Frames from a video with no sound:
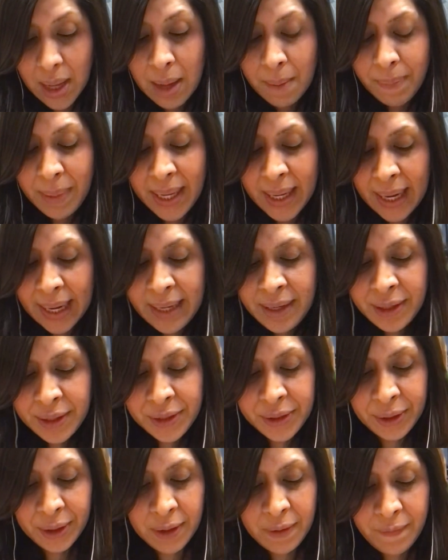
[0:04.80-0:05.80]
Behind a
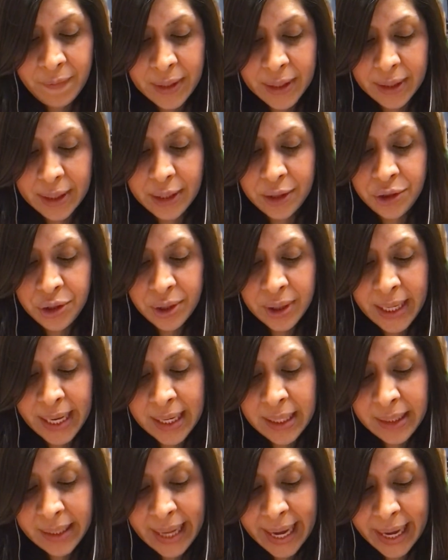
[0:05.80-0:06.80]
certain village lay
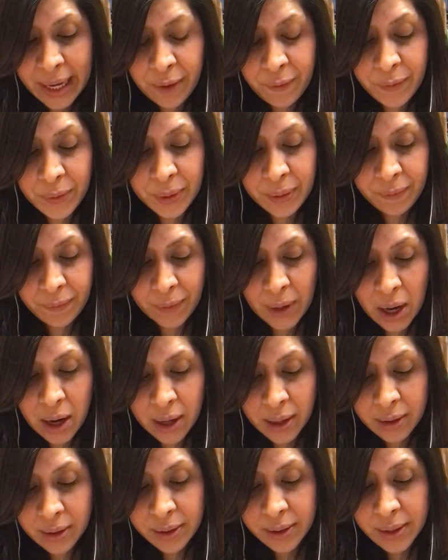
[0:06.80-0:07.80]
a lake full of
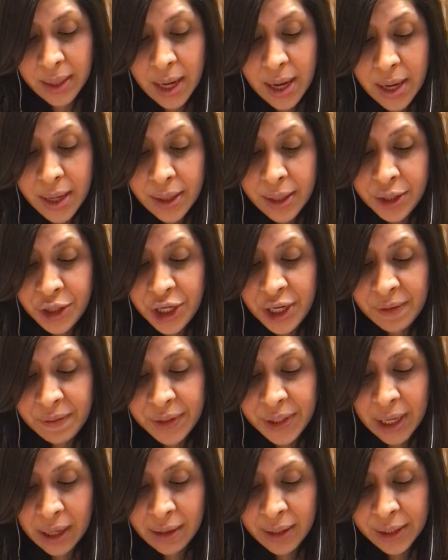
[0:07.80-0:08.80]
frogs. The chief's
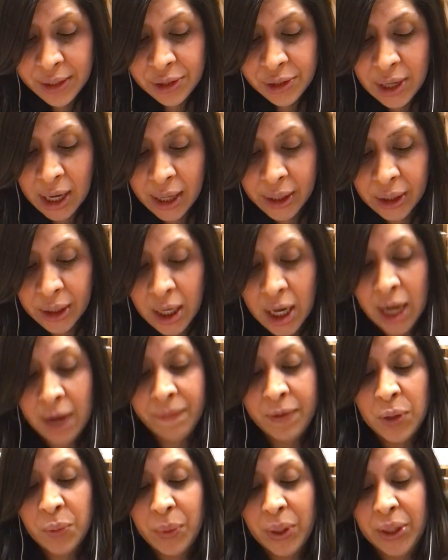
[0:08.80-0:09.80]
youngest daughter
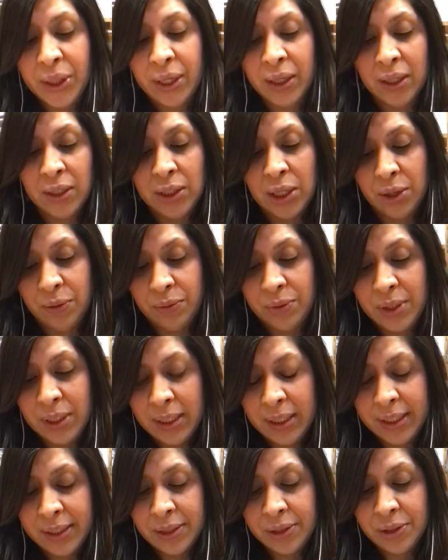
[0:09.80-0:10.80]
often went there alone to
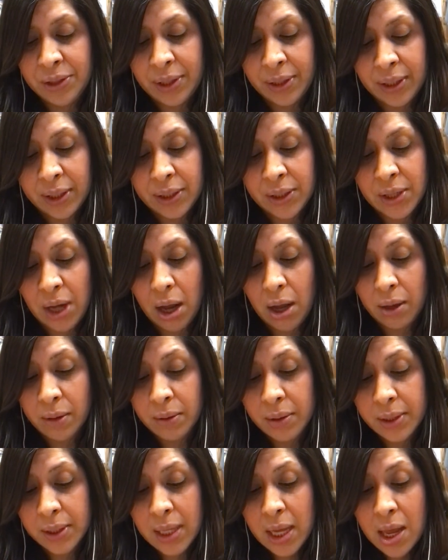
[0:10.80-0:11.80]
listen to their
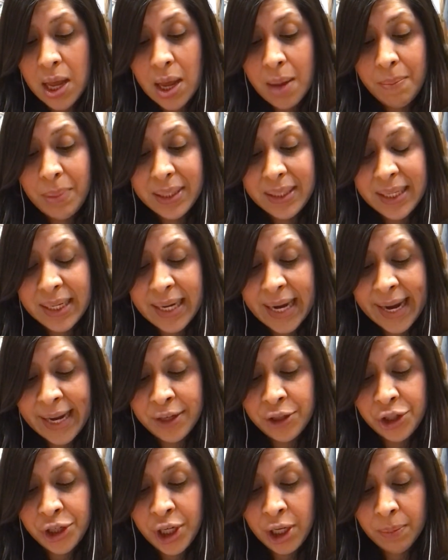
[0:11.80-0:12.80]
songs. But today as
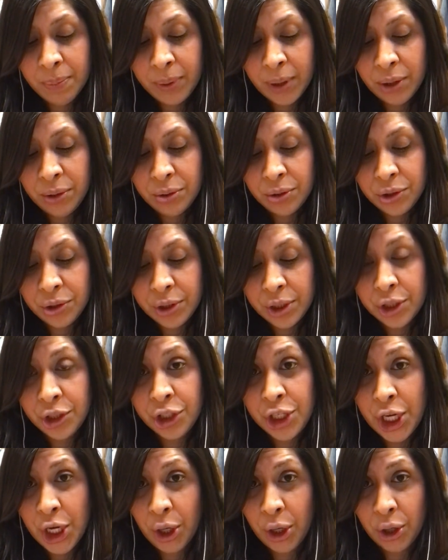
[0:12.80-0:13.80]
she approached,
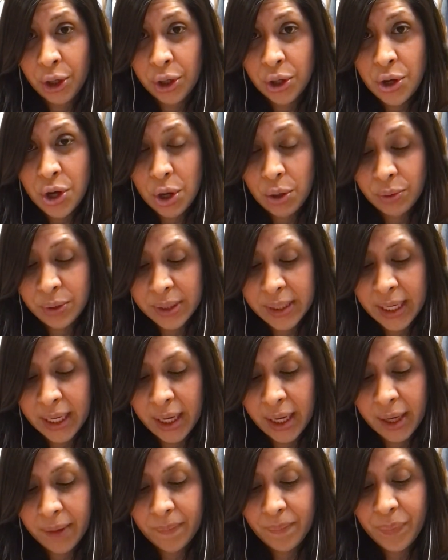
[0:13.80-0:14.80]
she heard no
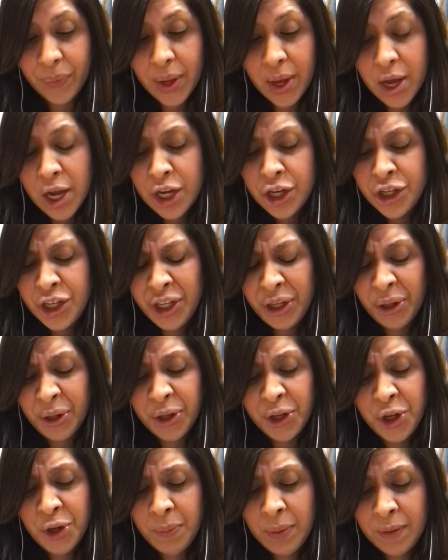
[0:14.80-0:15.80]
singing. She
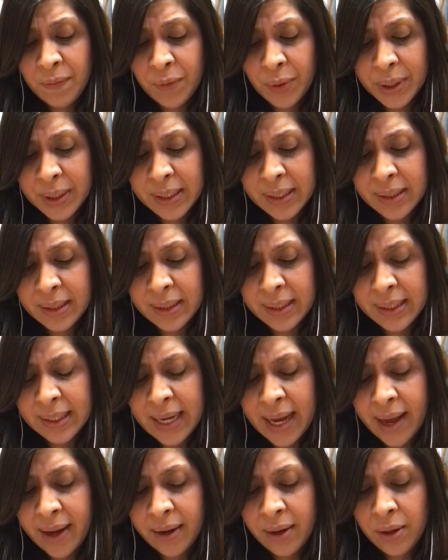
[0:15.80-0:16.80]
heard human voices
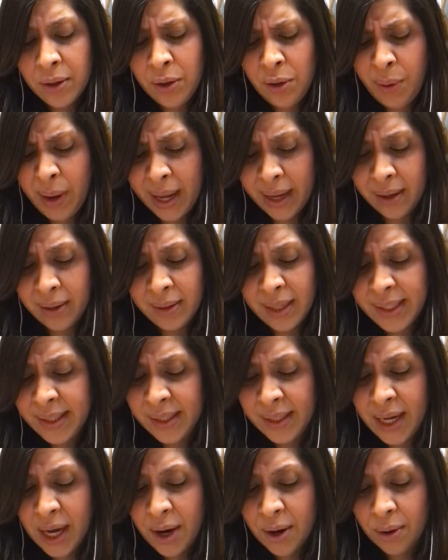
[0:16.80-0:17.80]
instead. "Quick, let's
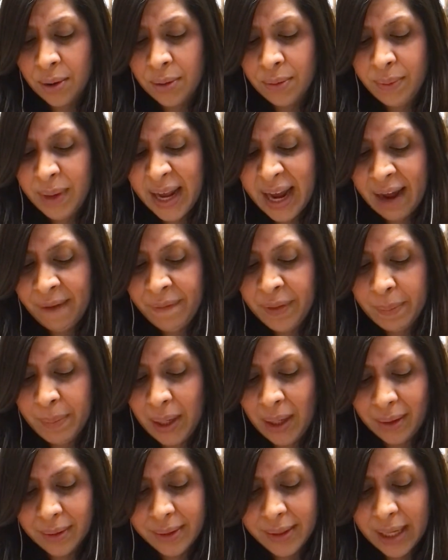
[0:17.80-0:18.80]
go. We have them
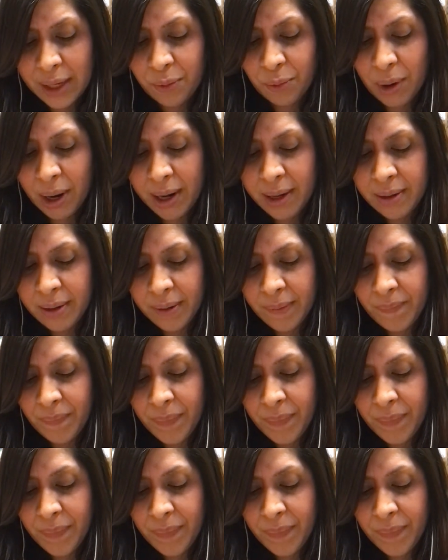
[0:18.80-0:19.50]
all," said one.